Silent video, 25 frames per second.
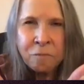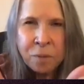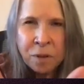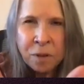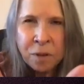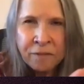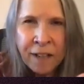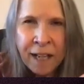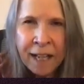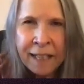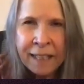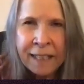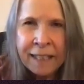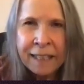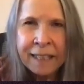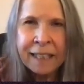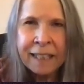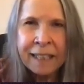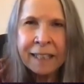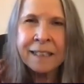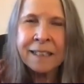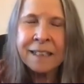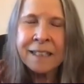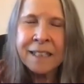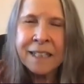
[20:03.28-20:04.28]
of providing
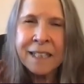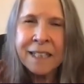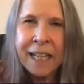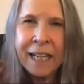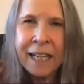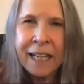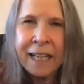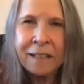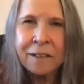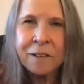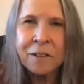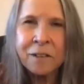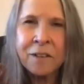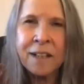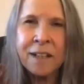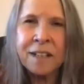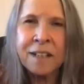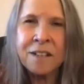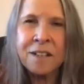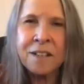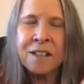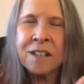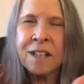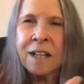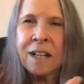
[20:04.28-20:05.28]
a container
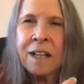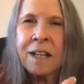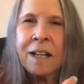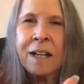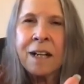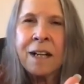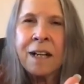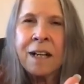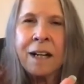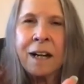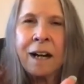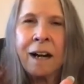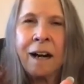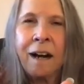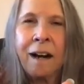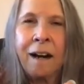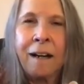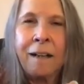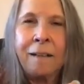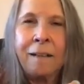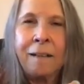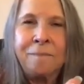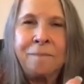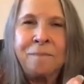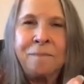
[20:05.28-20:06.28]
that's
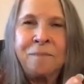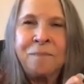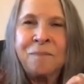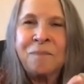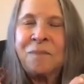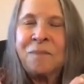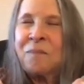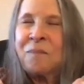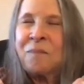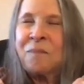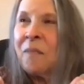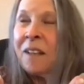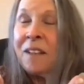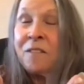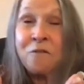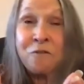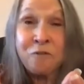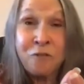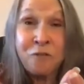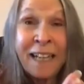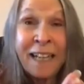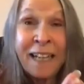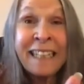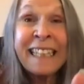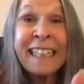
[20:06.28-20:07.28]
um,
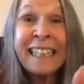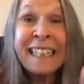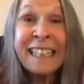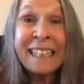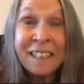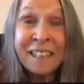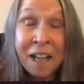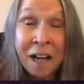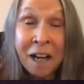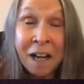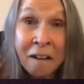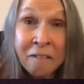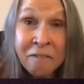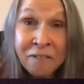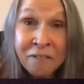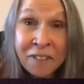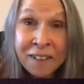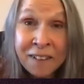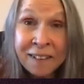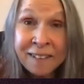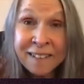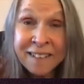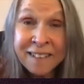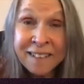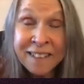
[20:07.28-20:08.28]
friendly enough,
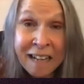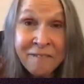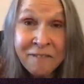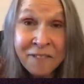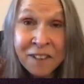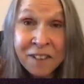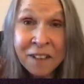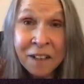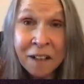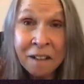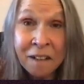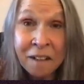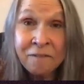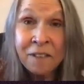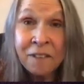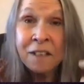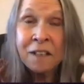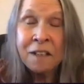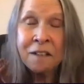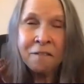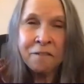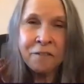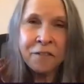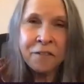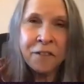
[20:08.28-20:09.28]
safe enough
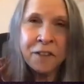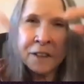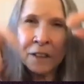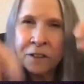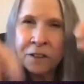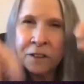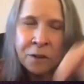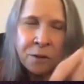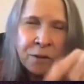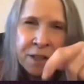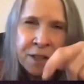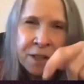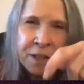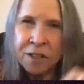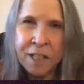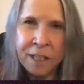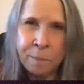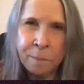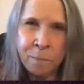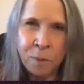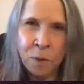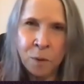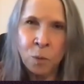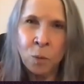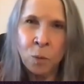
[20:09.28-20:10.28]
for you to do this
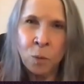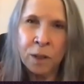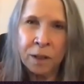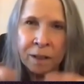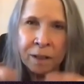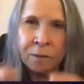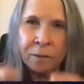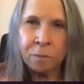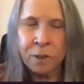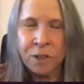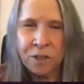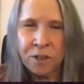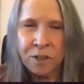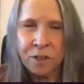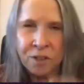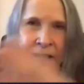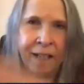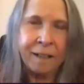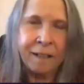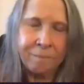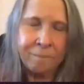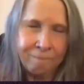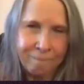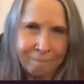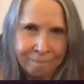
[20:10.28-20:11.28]
deeper work, which
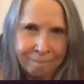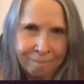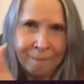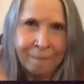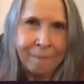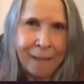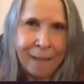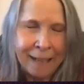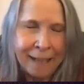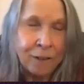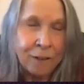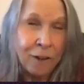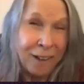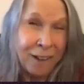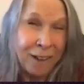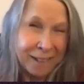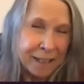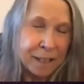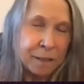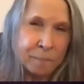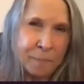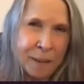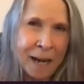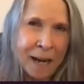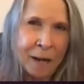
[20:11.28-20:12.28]
then I called
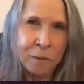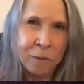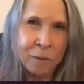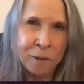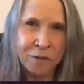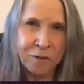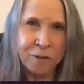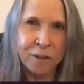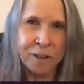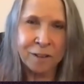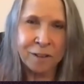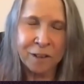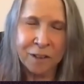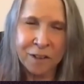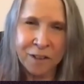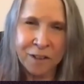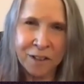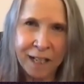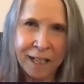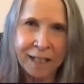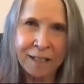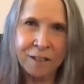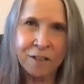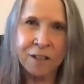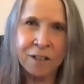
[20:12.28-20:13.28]
it the power struggle
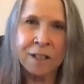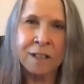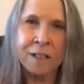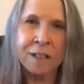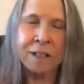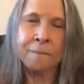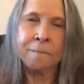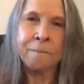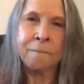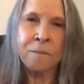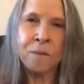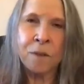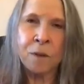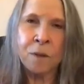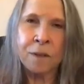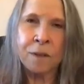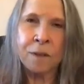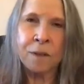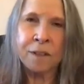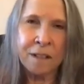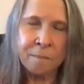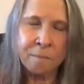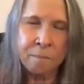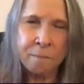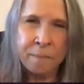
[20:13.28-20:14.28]
stage.
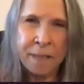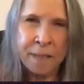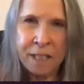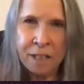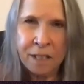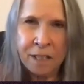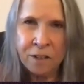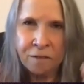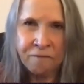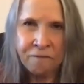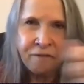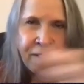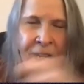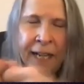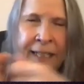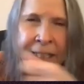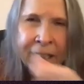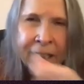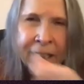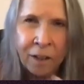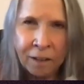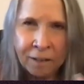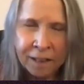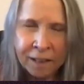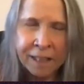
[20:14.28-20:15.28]
Mm. Doesn't
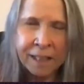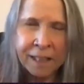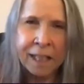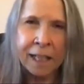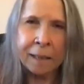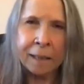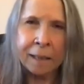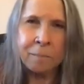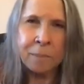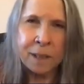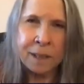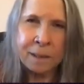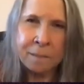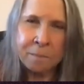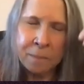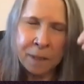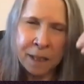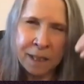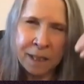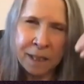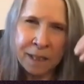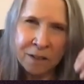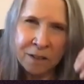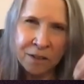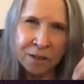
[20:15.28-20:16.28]
fighting all the time, but it
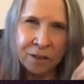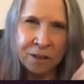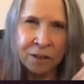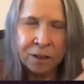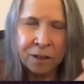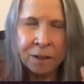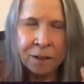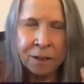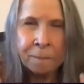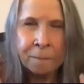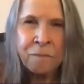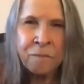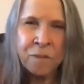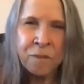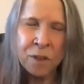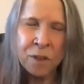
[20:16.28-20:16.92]
means you're